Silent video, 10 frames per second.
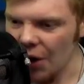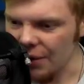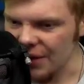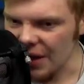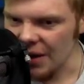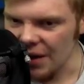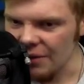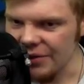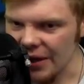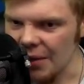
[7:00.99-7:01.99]
It was like a
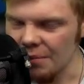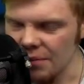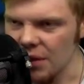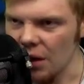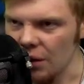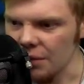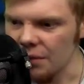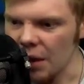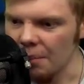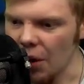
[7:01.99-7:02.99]
you know,
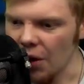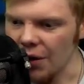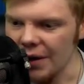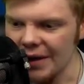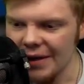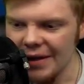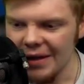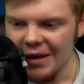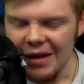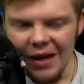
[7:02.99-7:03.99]
a bar.
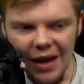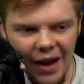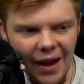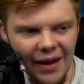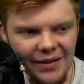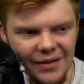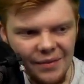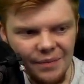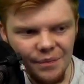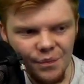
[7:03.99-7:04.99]
And
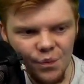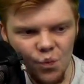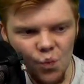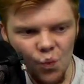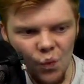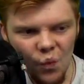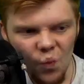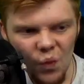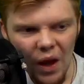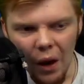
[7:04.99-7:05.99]

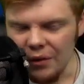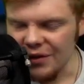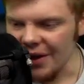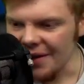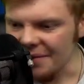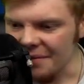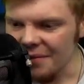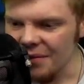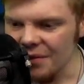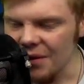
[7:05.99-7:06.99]
I was like,
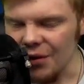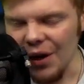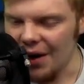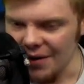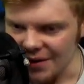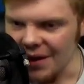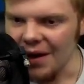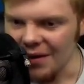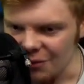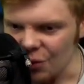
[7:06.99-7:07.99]
okay, yeah,
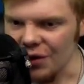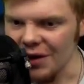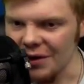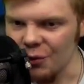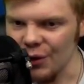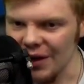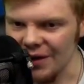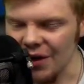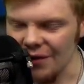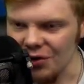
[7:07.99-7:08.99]
we're gonna get the
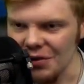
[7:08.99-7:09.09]
coffee.